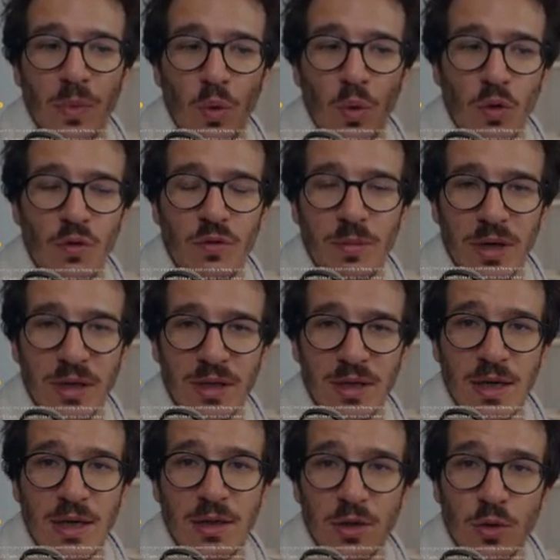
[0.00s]
all of my
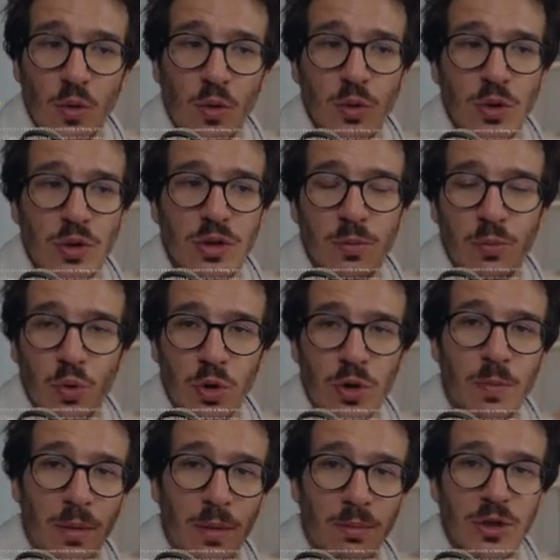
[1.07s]
sites also
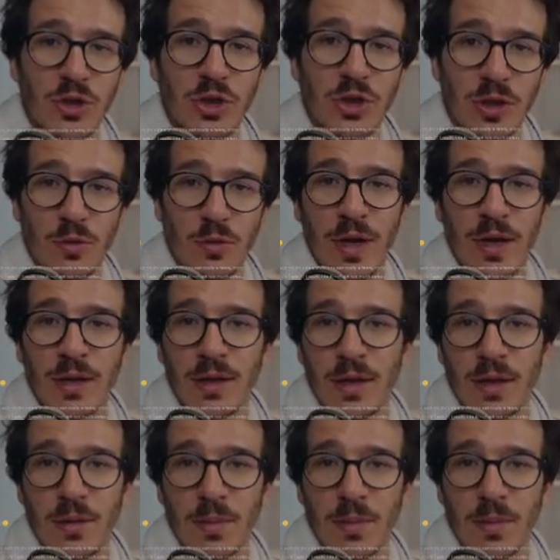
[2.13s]
support publishing directly in